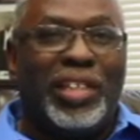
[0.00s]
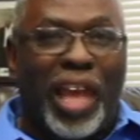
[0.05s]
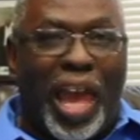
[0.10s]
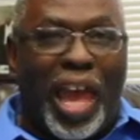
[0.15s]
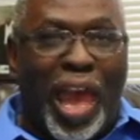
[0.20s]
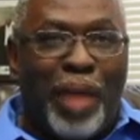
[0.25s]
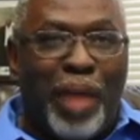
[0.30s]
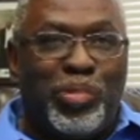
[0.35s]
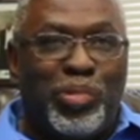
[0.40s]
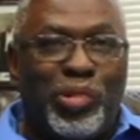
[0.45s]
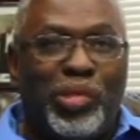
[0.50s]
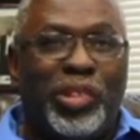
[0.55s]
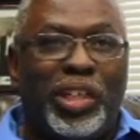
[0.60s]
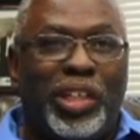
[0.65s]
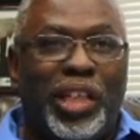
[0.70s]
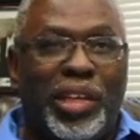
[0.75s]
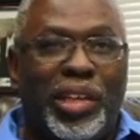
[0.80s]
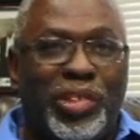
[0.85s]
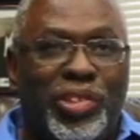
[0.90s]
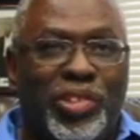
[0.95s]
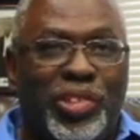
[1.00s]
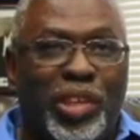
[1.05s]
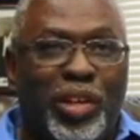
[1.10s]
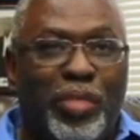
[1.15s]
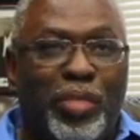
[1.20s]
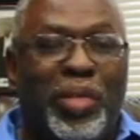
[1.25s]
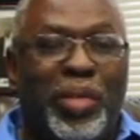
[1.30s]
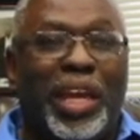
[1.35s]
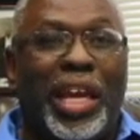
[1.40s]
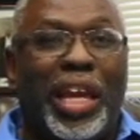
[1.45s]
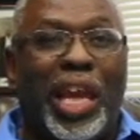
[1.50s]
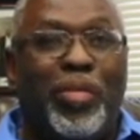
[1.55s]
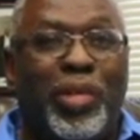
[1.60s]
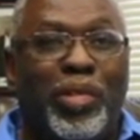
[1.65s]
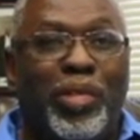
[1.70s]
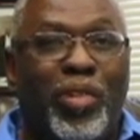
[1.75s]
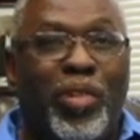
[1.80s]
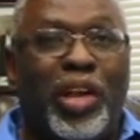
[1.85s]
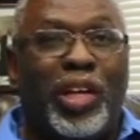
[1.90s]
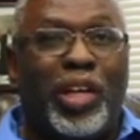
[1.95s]
absolutely in the center. Make
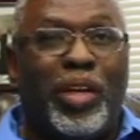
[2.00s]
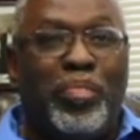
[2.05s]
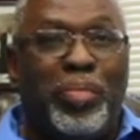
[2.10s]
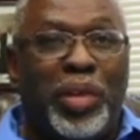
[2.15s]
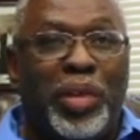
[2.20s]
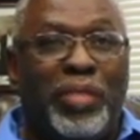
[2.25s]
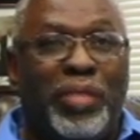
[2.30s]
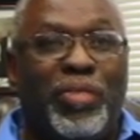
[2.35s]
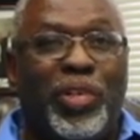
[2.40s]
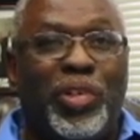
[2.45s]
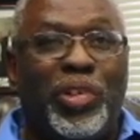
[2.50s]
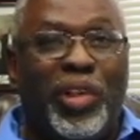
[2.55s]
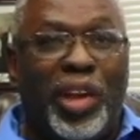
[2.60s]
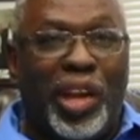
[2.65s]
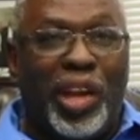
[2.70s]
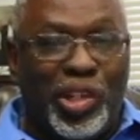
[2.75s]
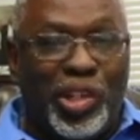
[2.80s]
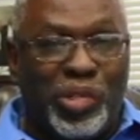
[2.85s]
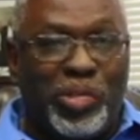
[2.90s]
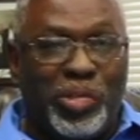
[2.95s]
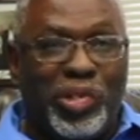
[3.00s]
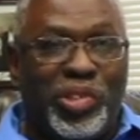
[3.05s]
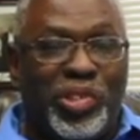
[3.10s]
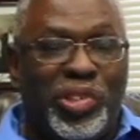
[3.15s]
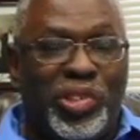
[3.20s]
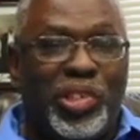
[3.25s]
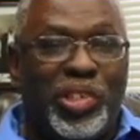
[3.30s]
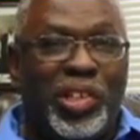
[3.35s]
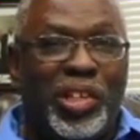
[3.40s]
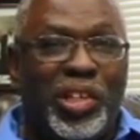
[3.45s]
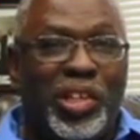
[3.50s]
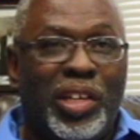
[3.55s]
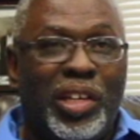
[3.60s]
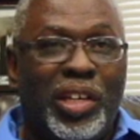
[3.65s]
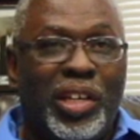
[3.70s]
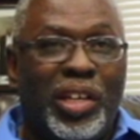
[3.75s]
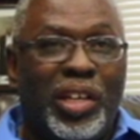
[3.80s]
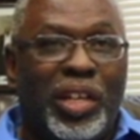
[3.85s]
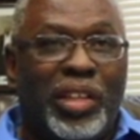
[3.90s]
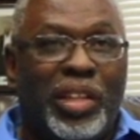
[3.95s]
everyone compete for your interests.
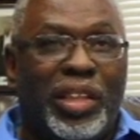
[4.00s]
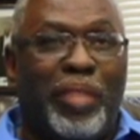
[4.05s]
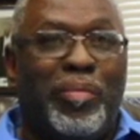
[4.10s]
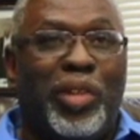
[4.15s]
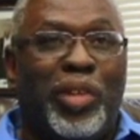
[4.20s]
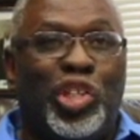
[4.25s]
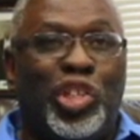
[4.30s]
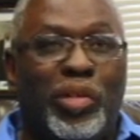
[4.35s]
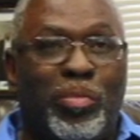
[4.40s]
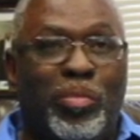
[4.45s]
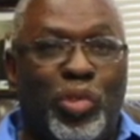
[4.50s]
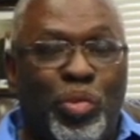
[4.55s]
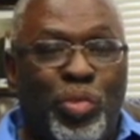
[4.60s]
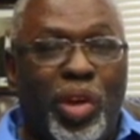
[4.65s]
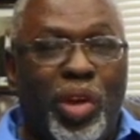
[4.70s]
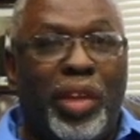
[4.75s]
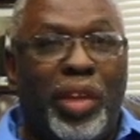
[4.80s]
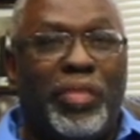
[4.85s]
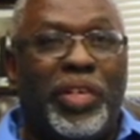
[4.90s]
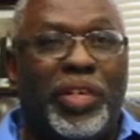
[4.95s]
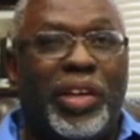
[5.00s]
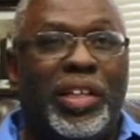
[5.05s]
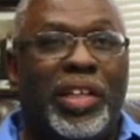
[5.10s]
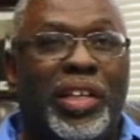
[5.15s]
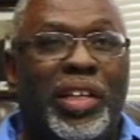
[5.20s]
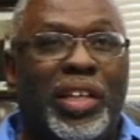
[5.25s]
That makes you more relevant.